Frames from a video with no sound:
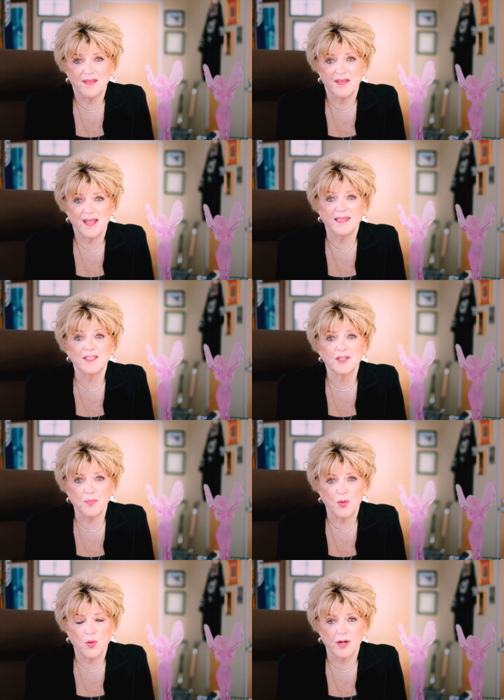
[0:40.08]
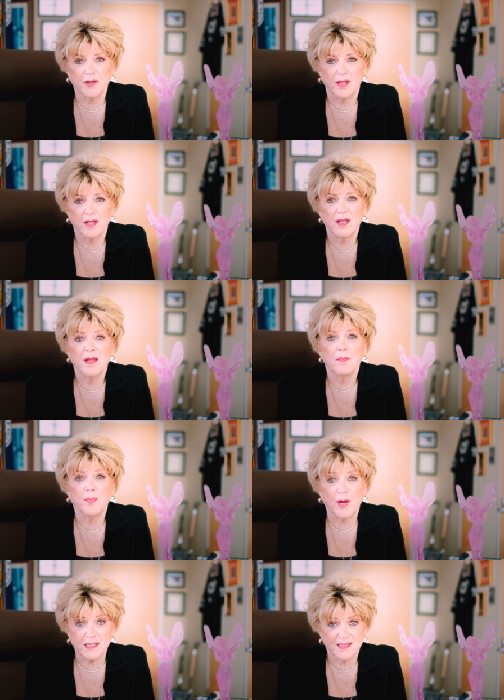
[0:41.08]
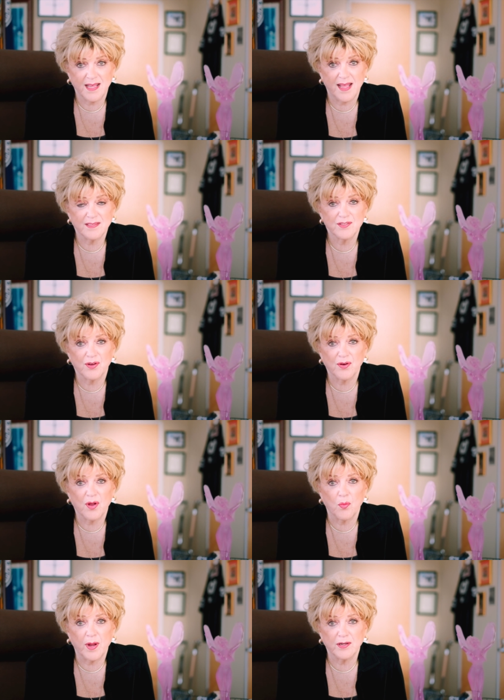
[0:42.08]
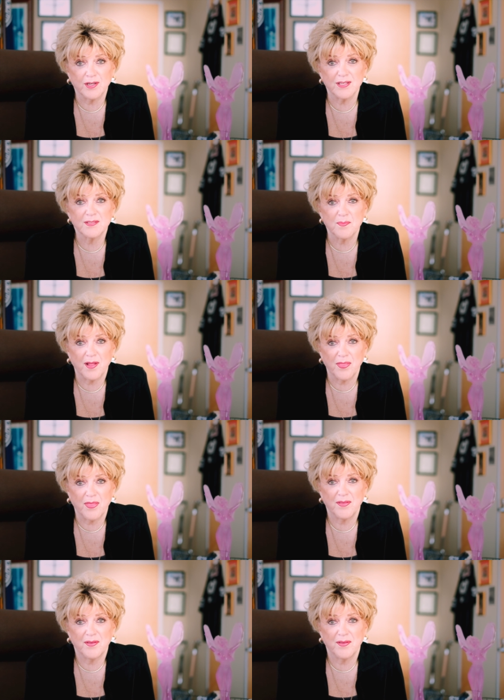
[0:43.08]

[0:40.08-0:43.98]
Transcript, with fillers: and support Breast Cancer Awareness Month.